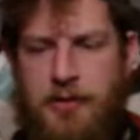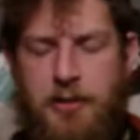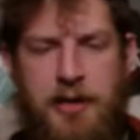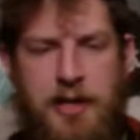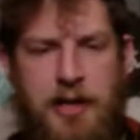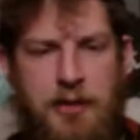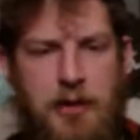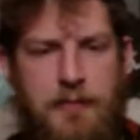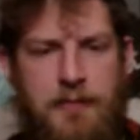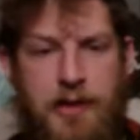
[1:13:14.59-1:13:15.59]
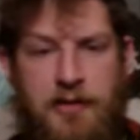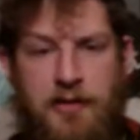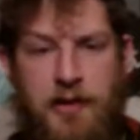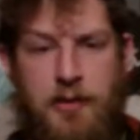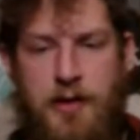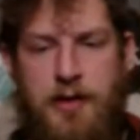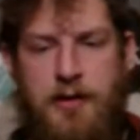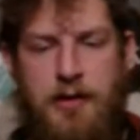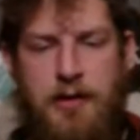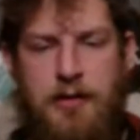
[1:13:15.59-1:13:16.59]
and then I'm gonna kick it off. It is a
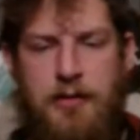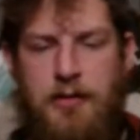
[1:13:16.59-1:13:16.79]
weekday.